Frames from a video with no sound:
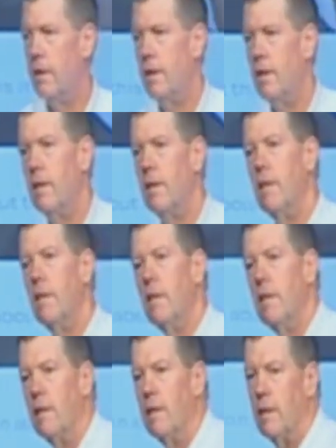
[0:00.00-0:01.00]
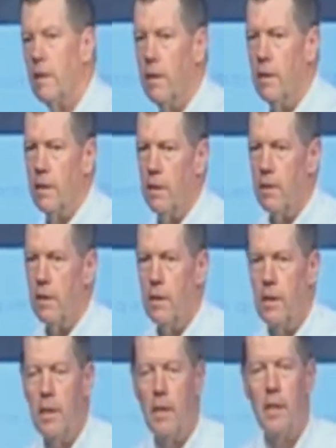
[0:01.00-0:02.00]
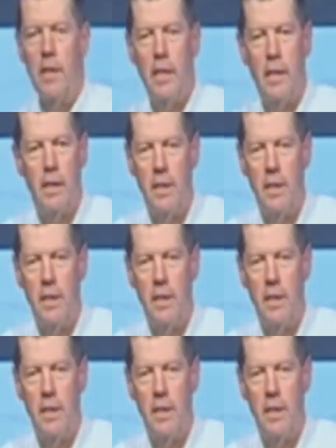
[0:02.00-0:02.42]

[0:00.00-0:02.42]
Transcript: Nobody speaks.